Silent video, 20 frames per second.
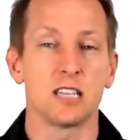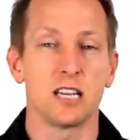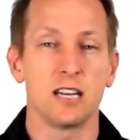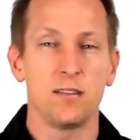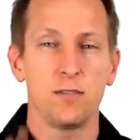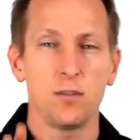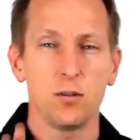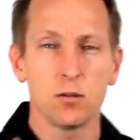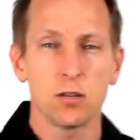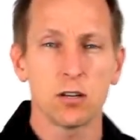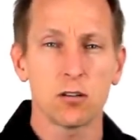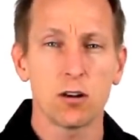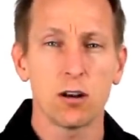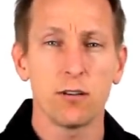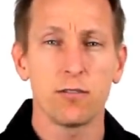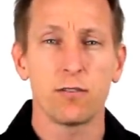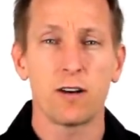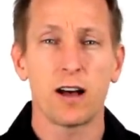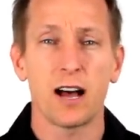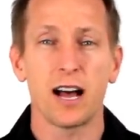And if you want to
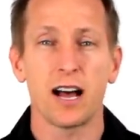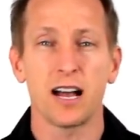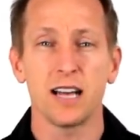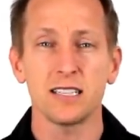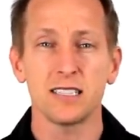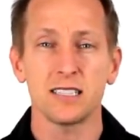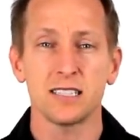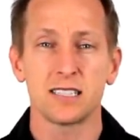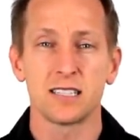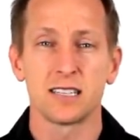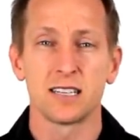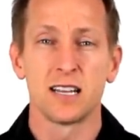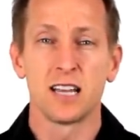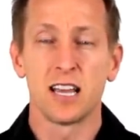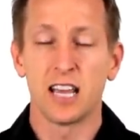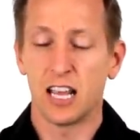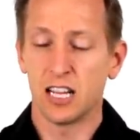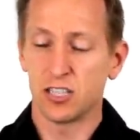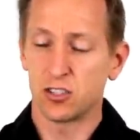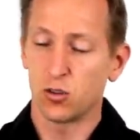grow fast,
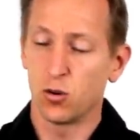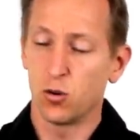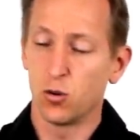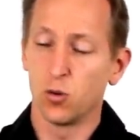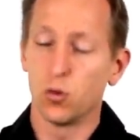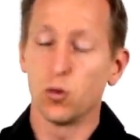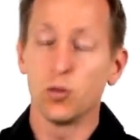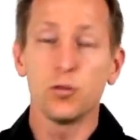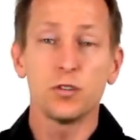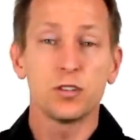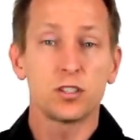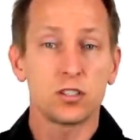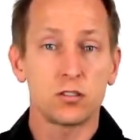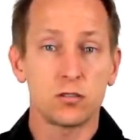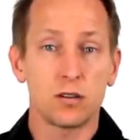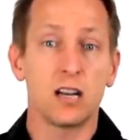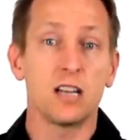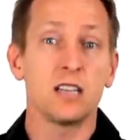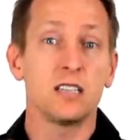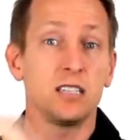it's all the
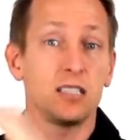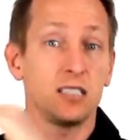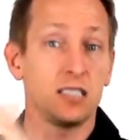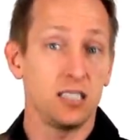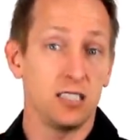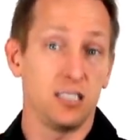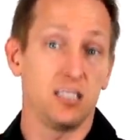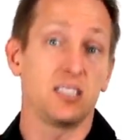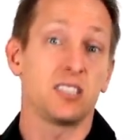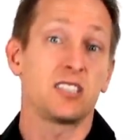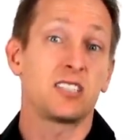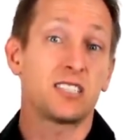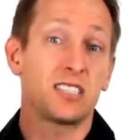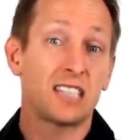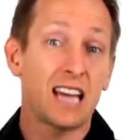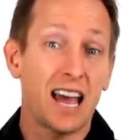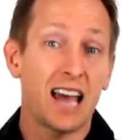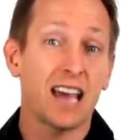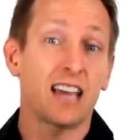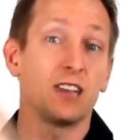strategies that you
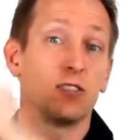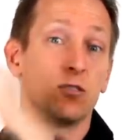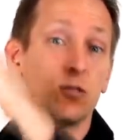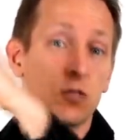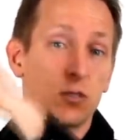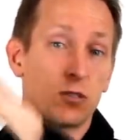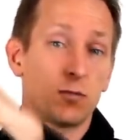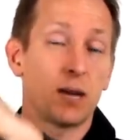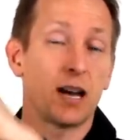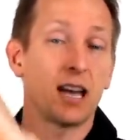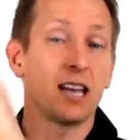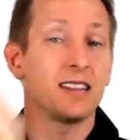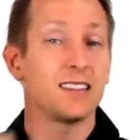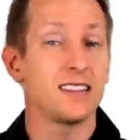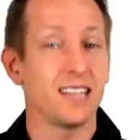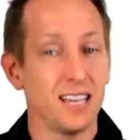stack and automate,